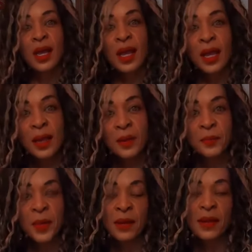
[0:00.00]

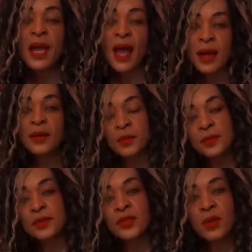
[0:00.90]
Um, yeah,
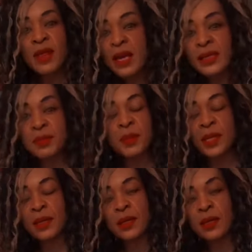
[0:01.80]
so that is
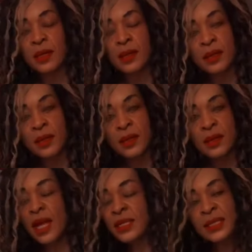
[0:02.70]
me.
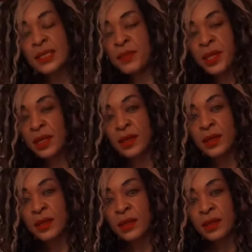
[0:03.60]
That is me.
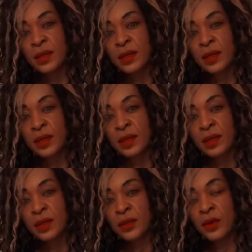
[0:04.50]

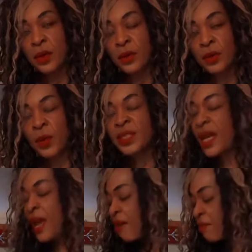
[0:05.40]
You know,
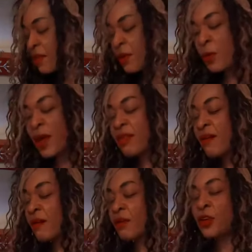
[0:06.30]
whatever the
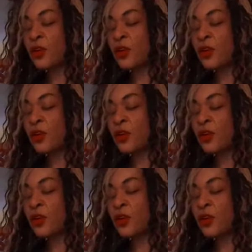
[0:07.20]
weather,